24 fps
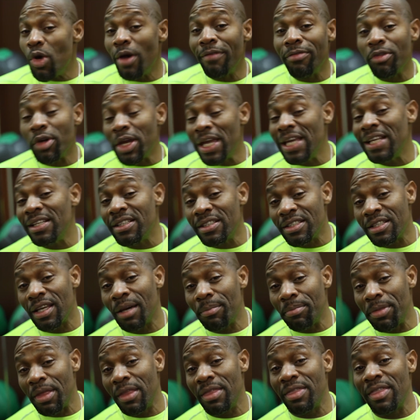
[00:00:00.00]
you ever eaten
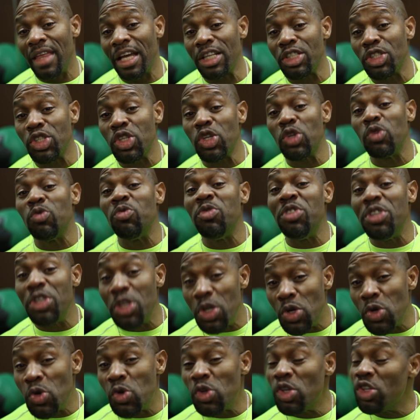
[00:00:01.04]
something that you
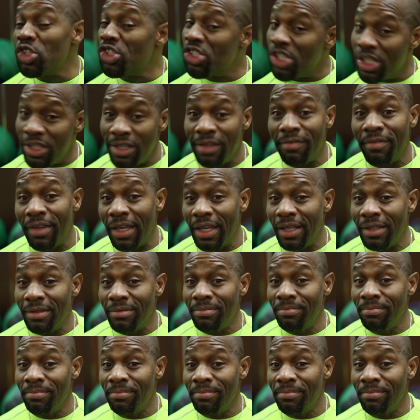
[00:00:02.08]
knew you shouldn't have eaten?